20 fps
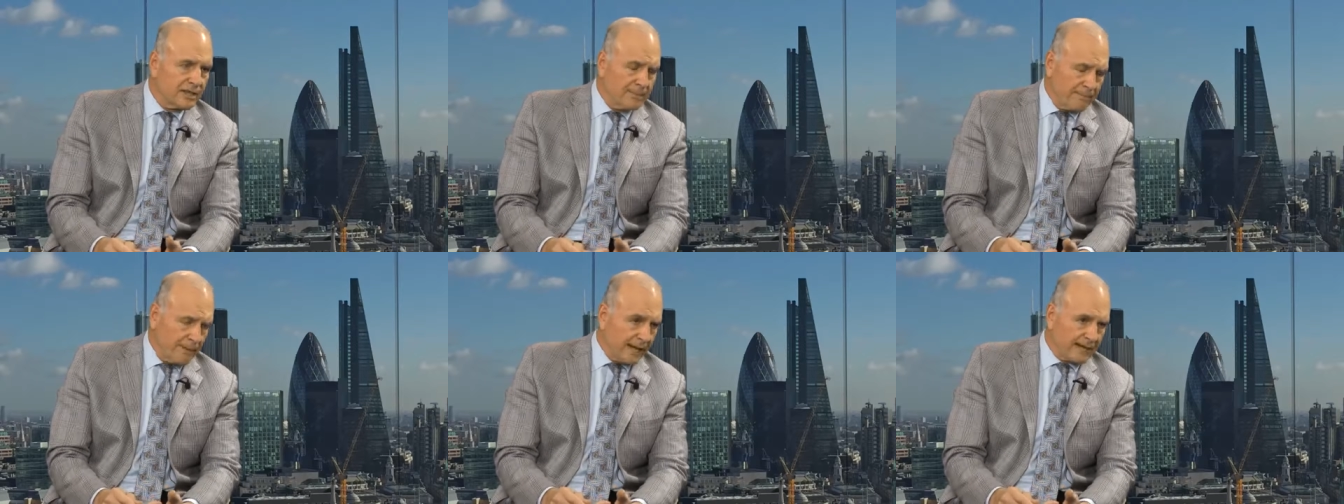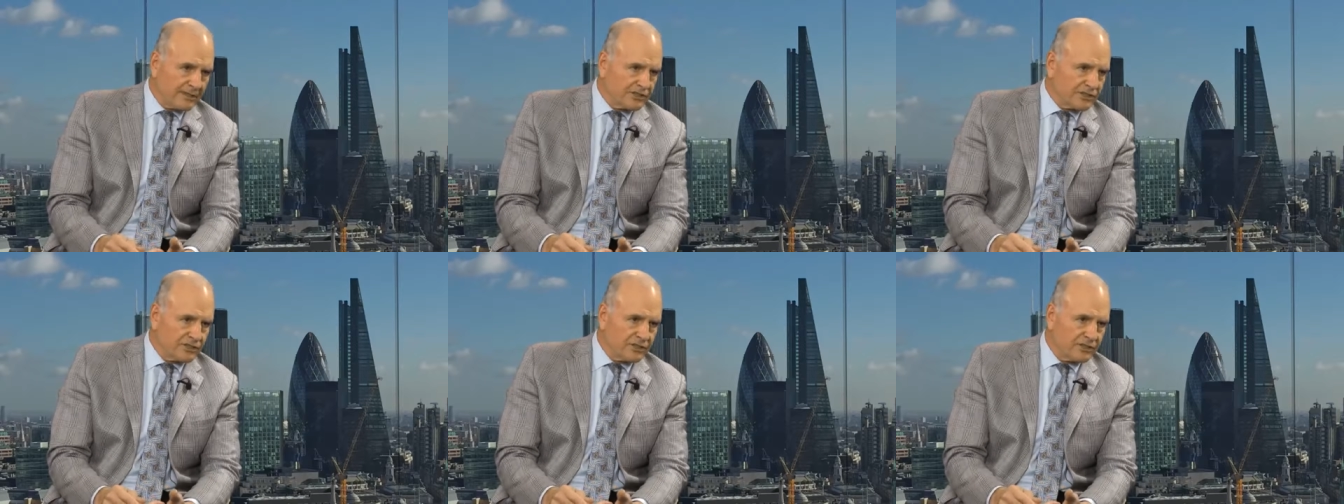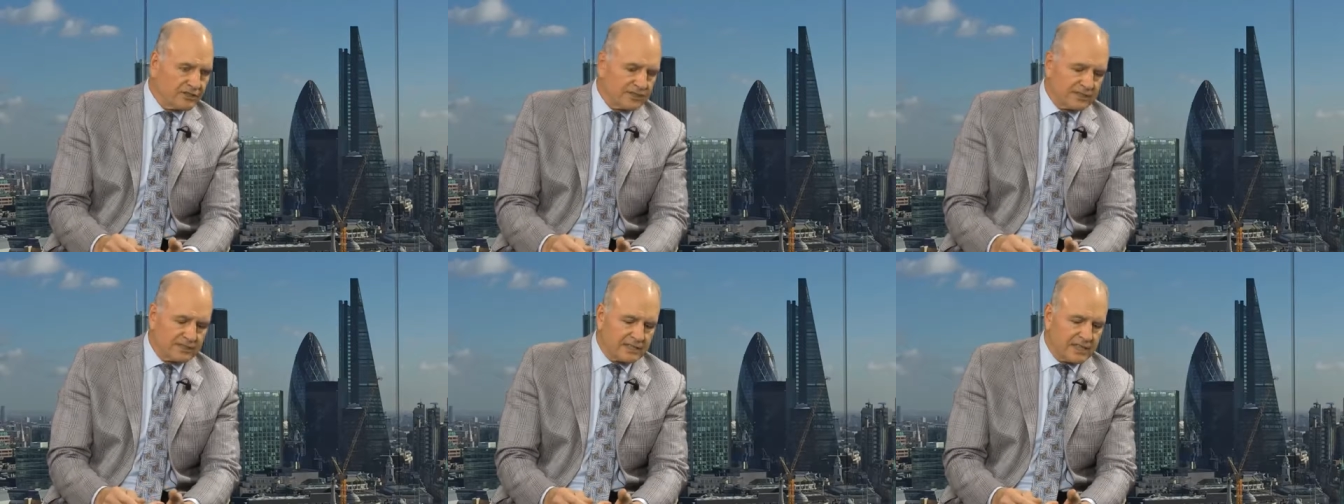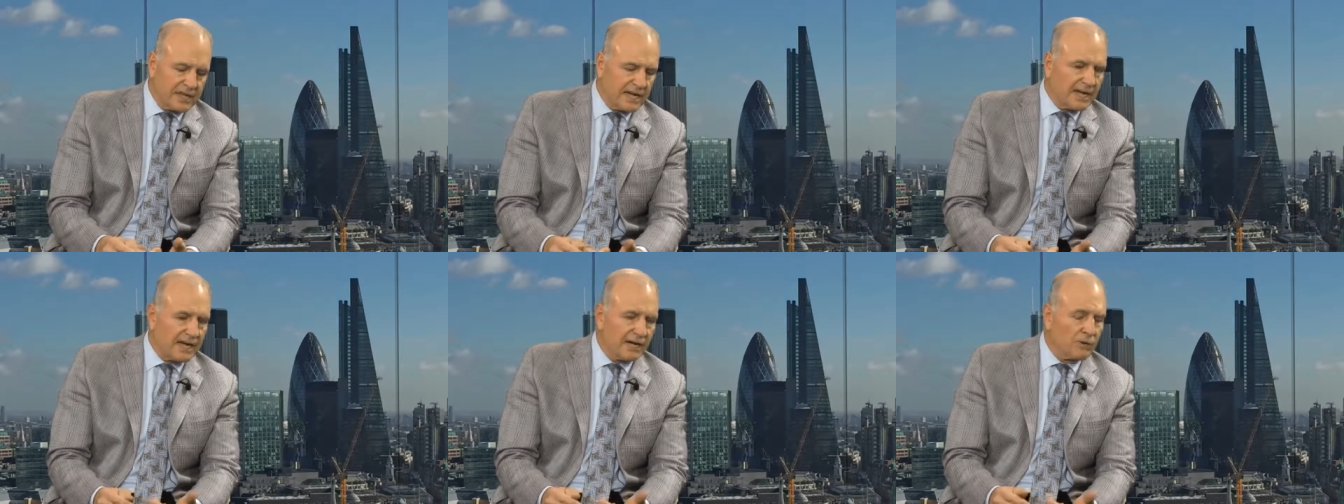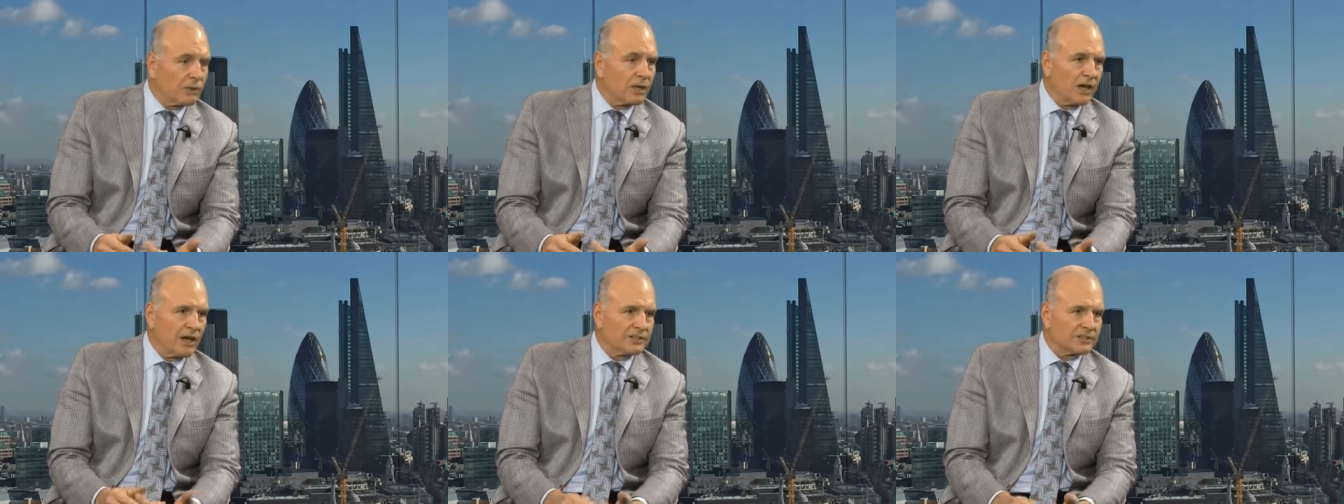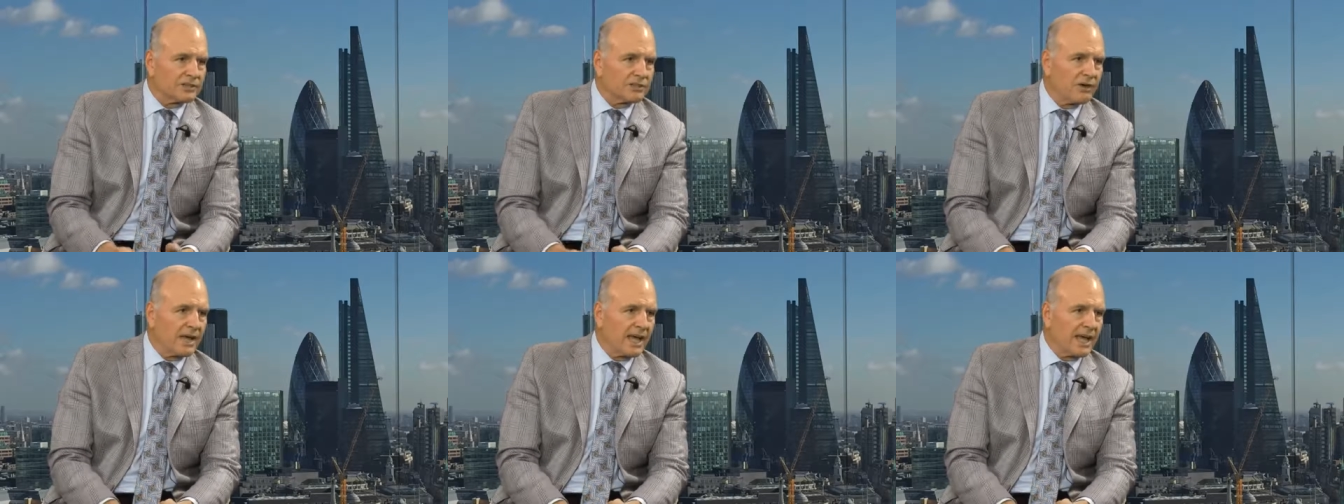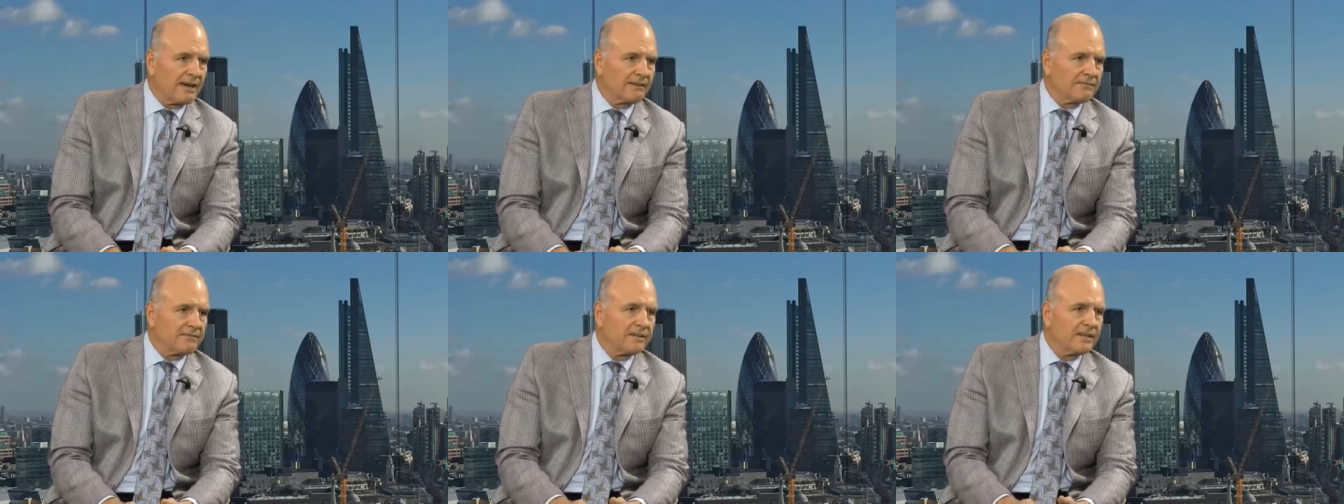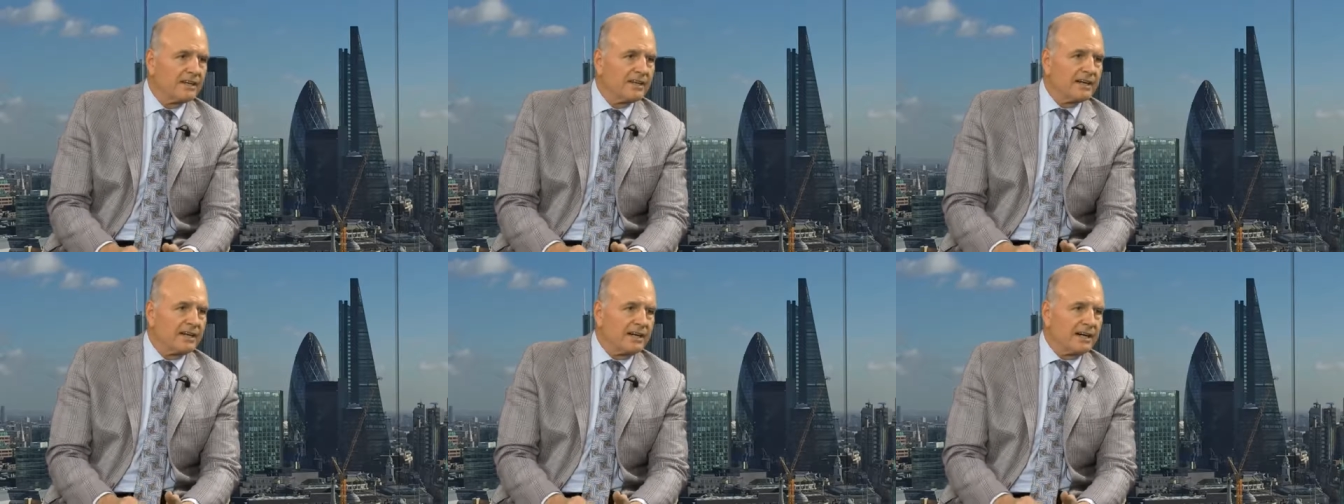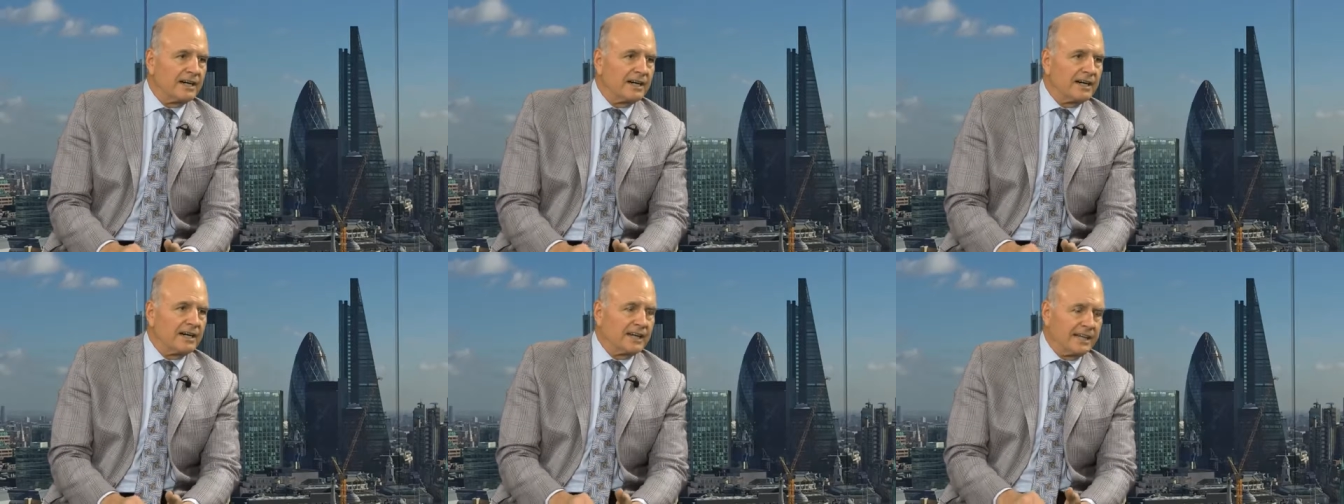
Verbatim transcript: packaged goods, uh, we also have uh,